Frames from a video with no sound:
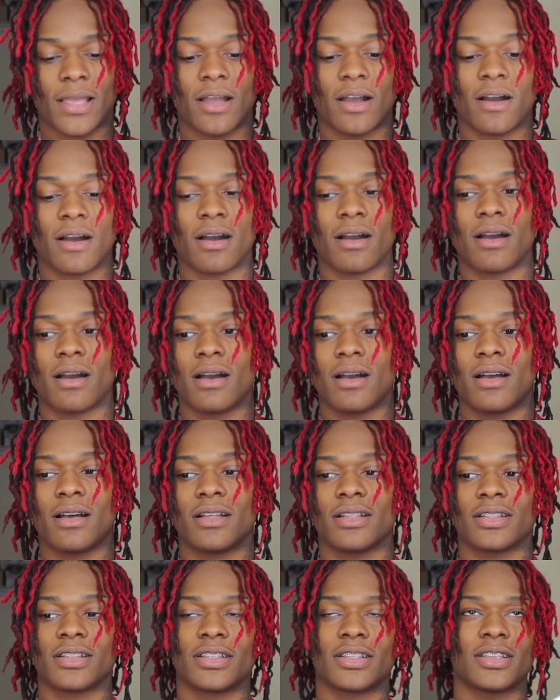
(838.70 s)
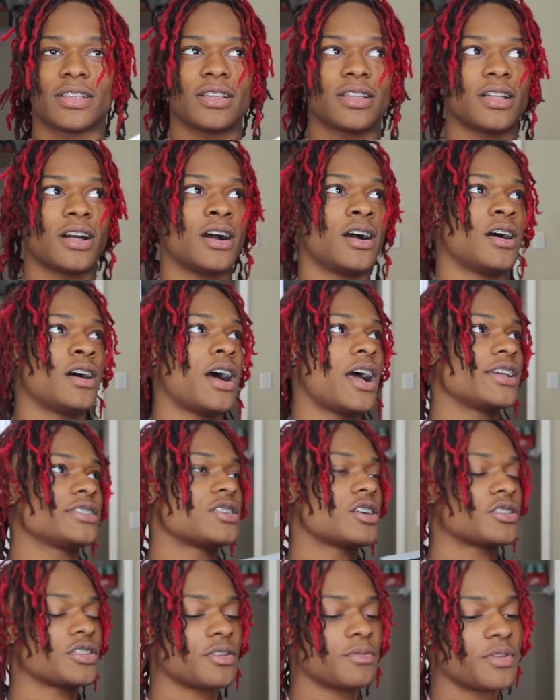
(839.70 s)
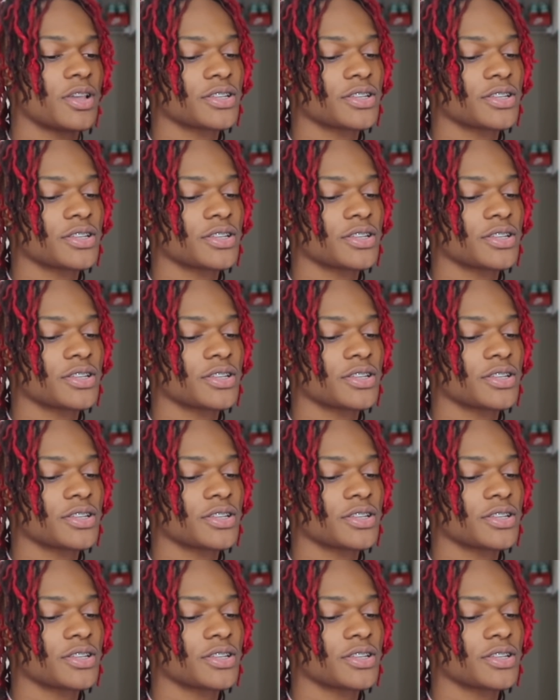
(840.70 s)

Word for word: Uh, uh, uh I ain't talked to him